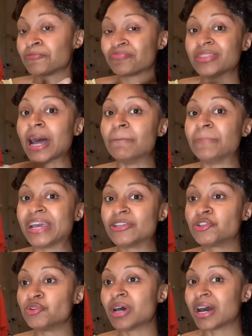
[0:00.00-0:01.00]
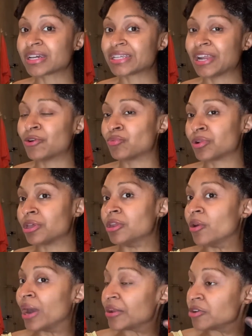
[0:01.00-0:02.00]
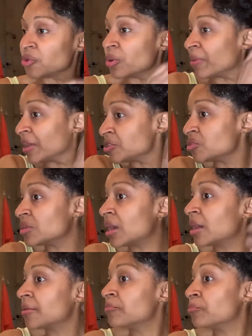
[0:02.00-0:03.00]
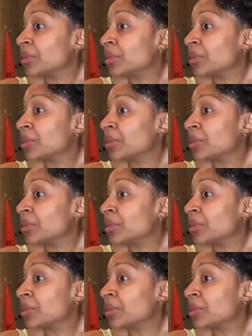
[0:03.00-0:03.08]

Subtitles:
not Bantu knot, because I don't really know how to do a Bantu knot,